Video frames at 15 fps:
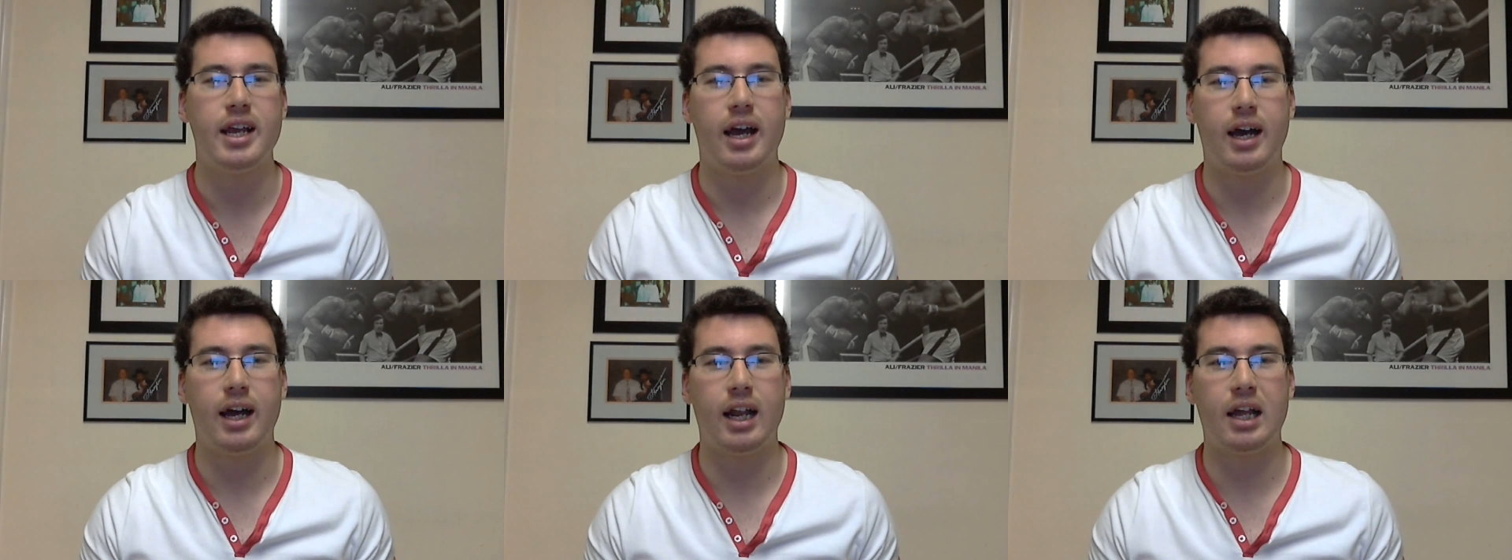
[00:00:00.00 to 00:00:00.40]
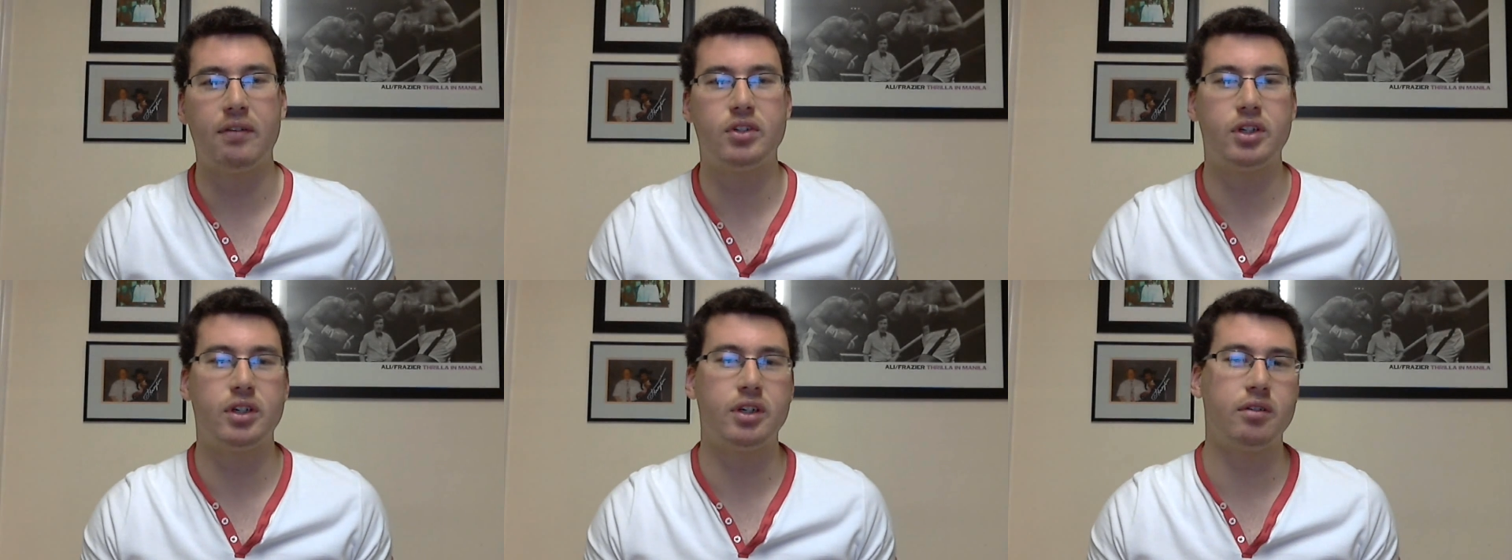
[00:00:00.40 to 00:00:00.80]
I'll have
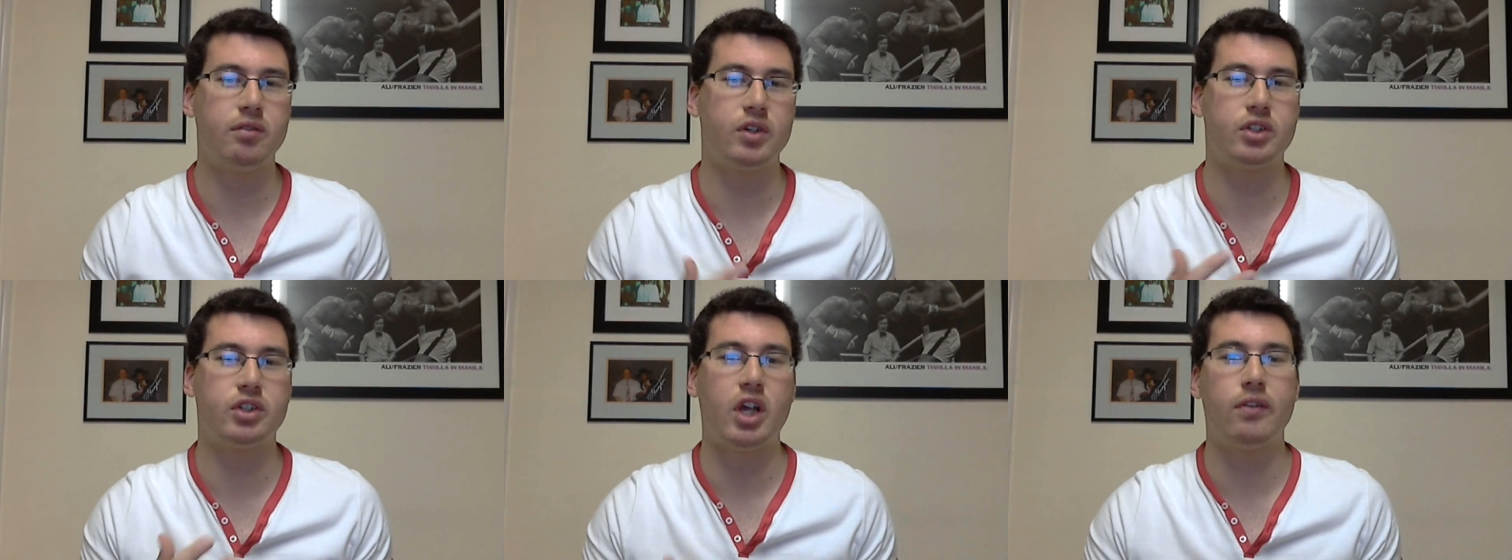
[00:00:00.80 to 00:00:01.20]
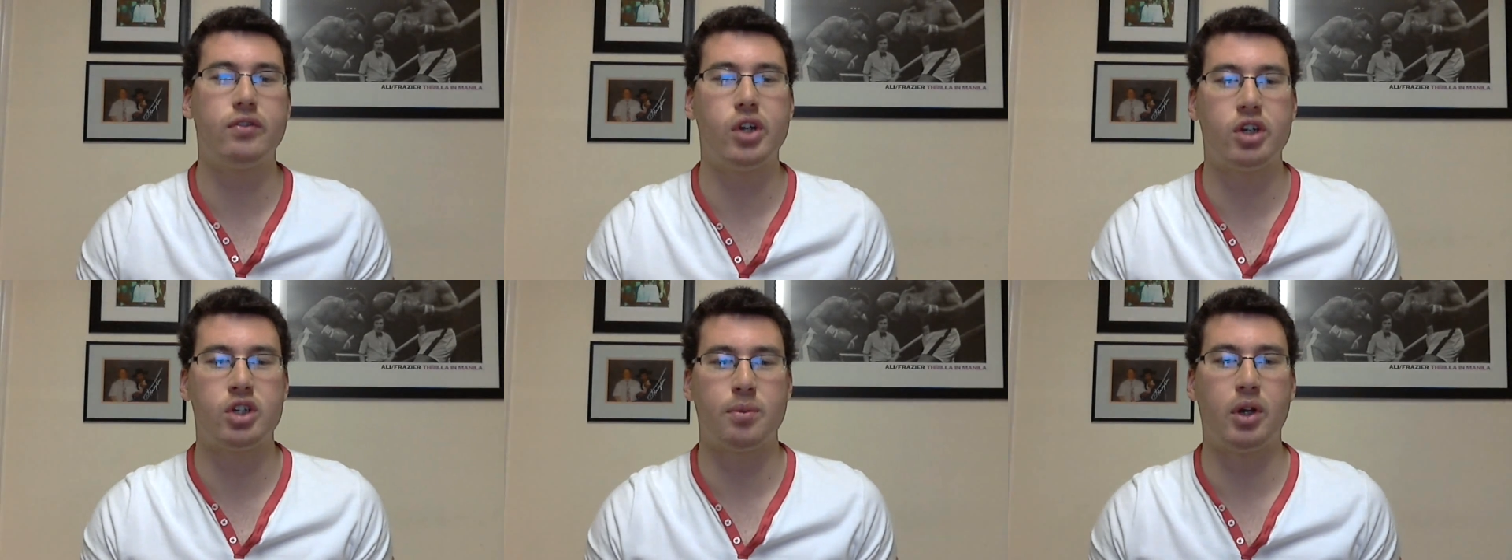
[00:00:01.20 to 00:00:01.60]
to reserve
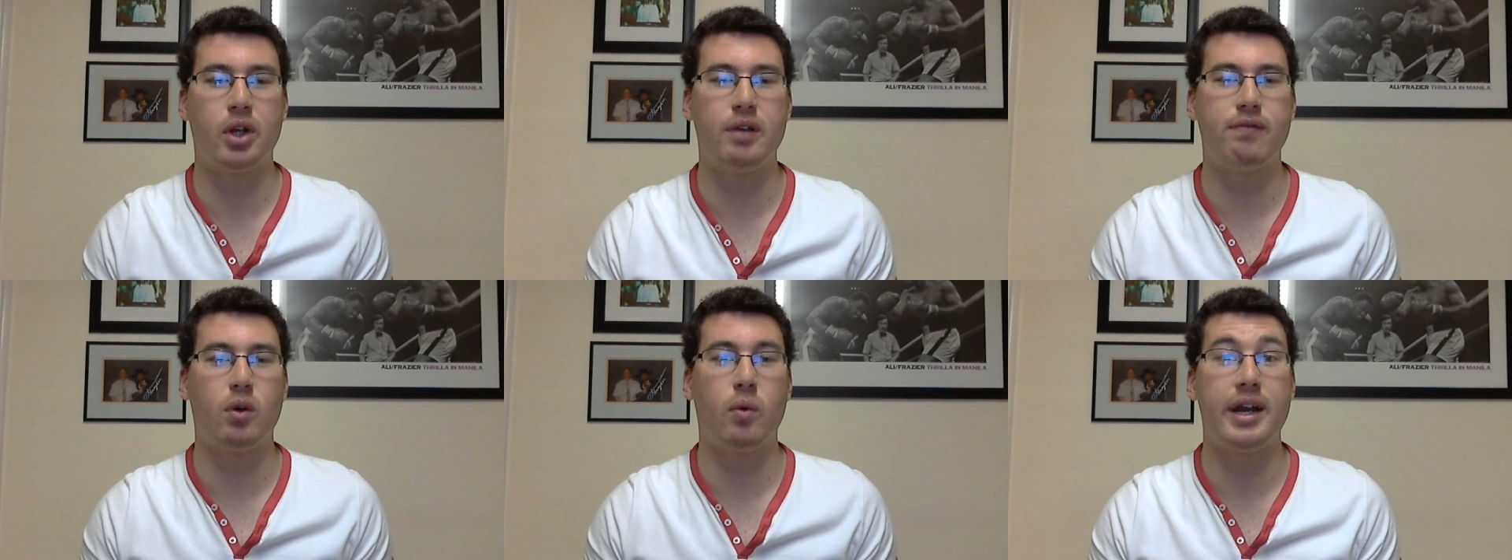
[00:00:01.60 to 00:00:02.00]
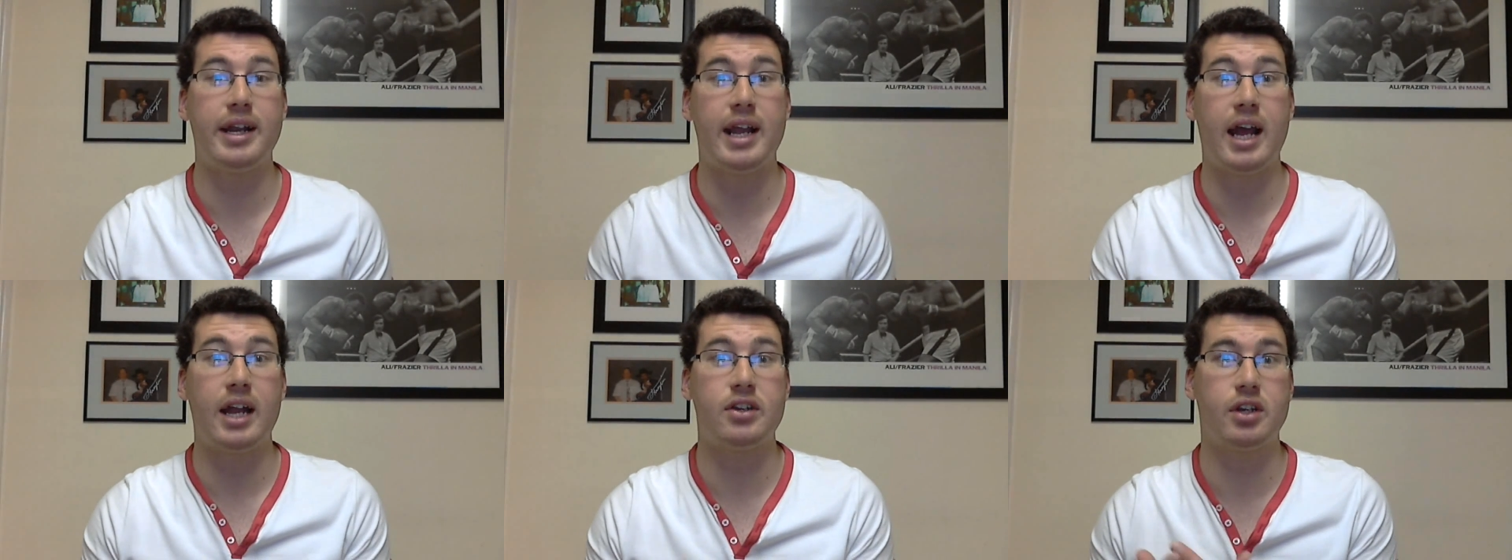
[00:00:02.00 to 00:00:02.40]
judgment on him for when he
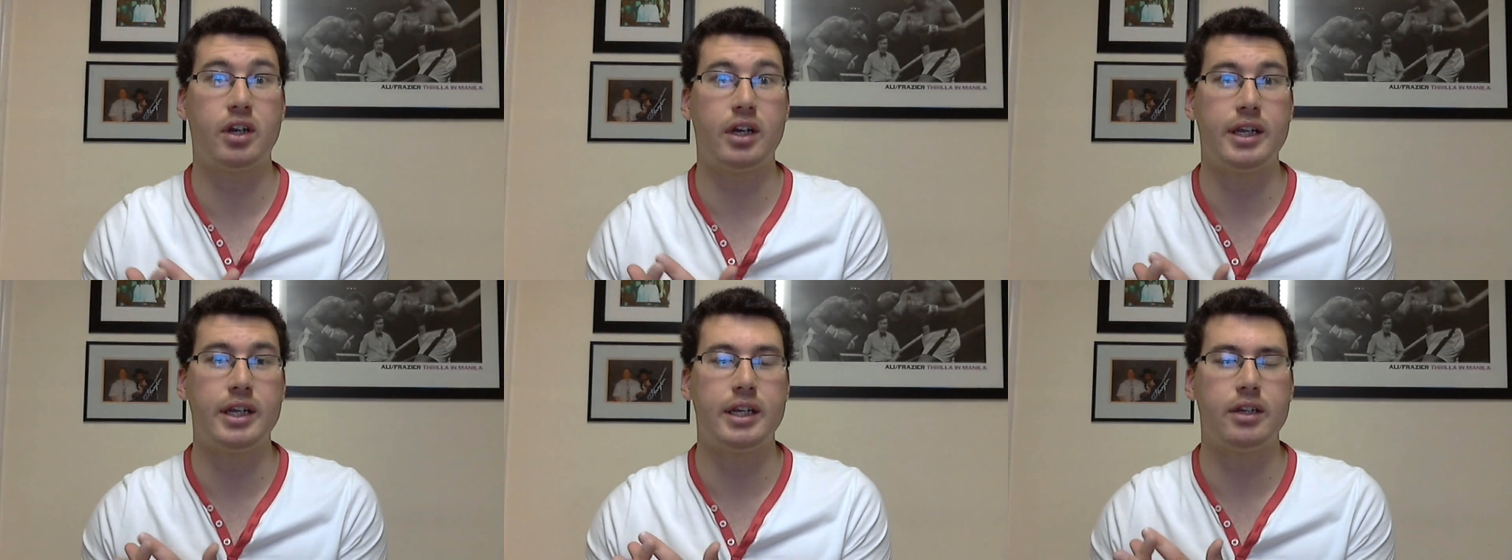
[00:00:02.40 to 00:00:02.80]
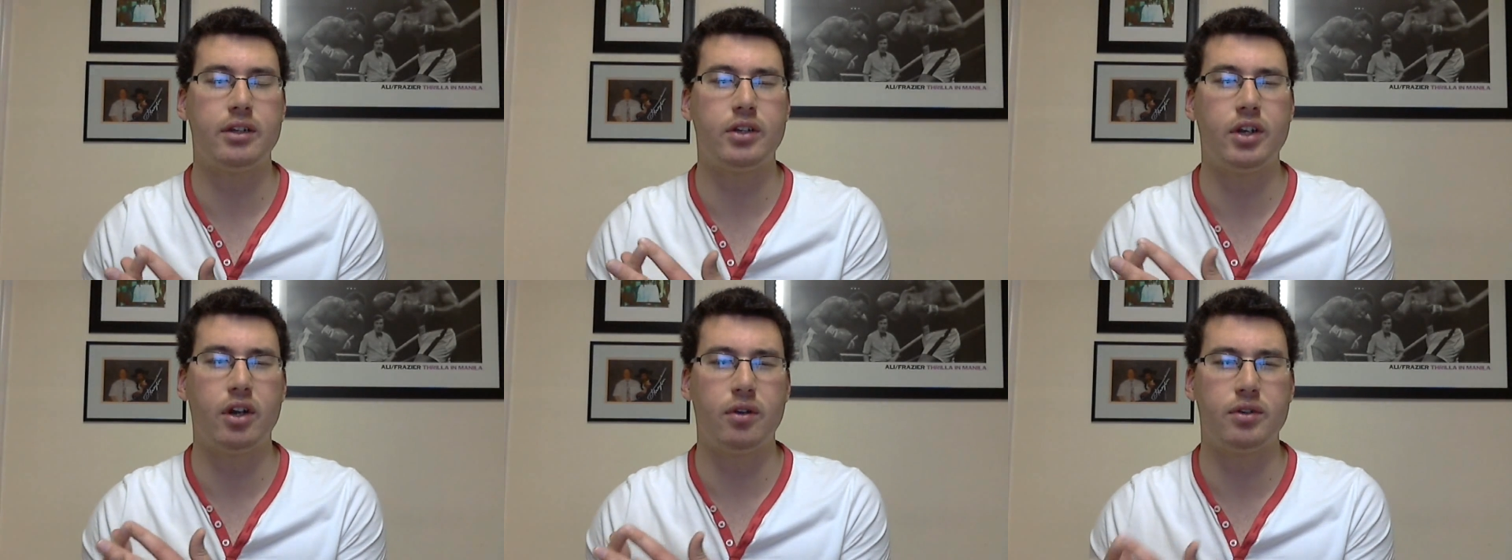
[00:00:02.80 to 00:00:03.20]
actually,
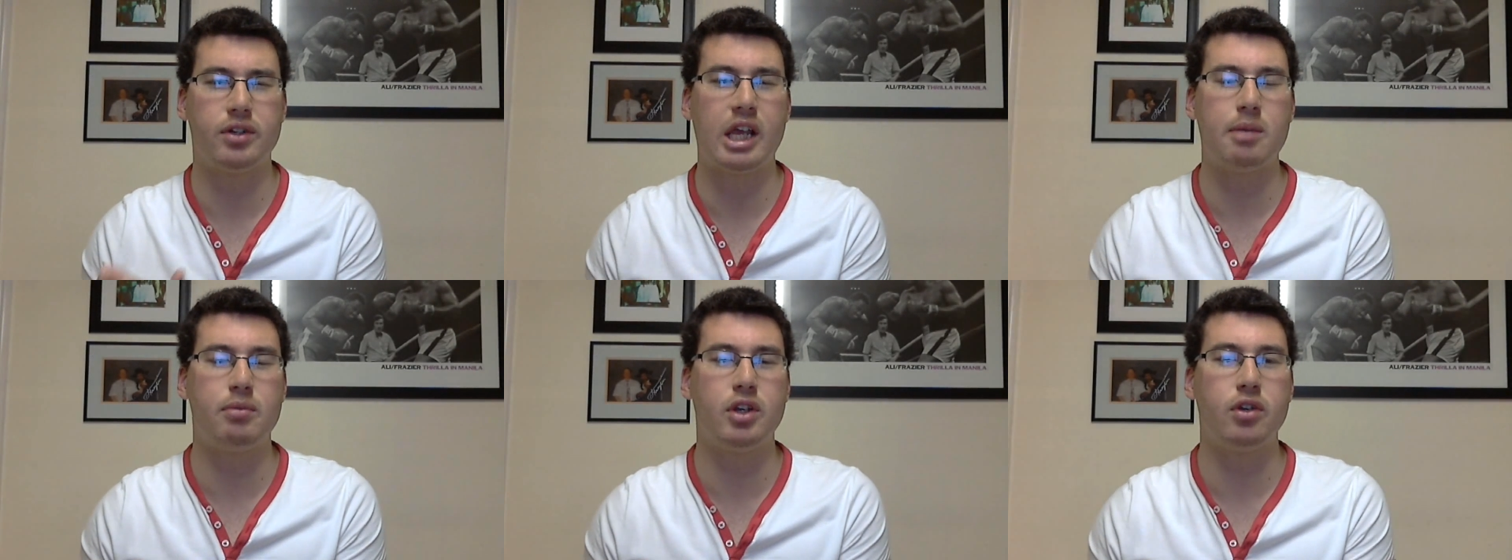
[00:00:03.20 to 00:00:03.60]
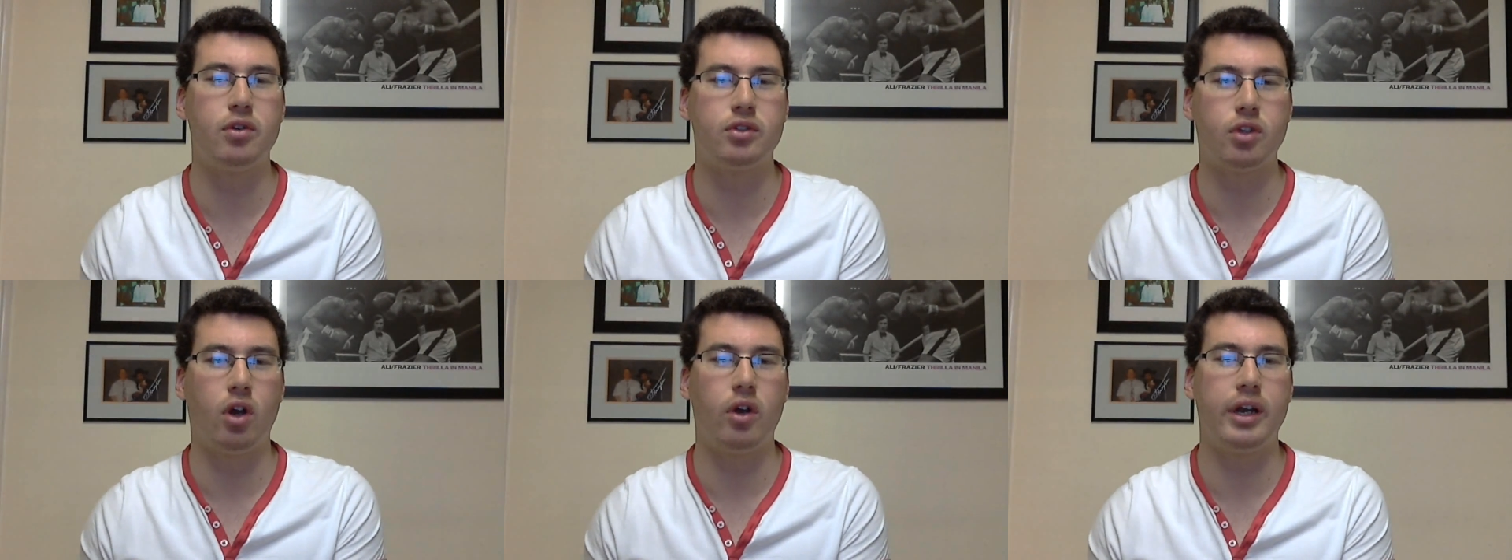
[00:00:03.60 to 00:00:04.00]

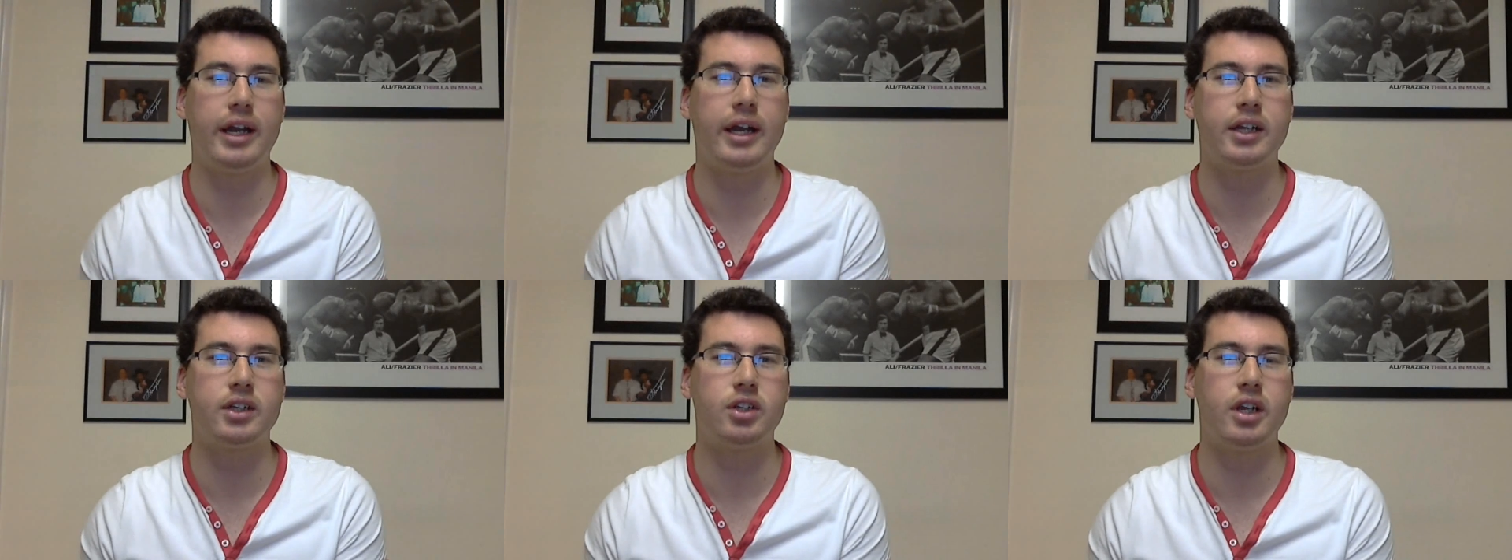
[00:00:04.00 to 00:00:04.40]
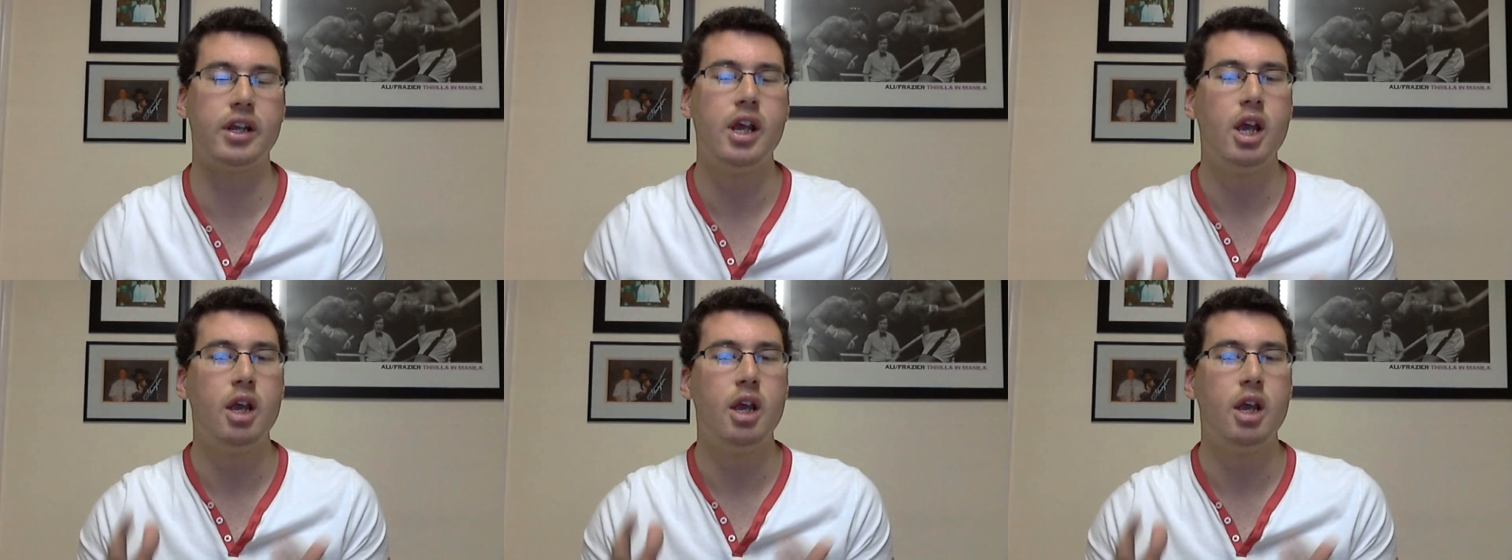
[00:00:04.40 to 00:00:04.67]
debuts on NXT.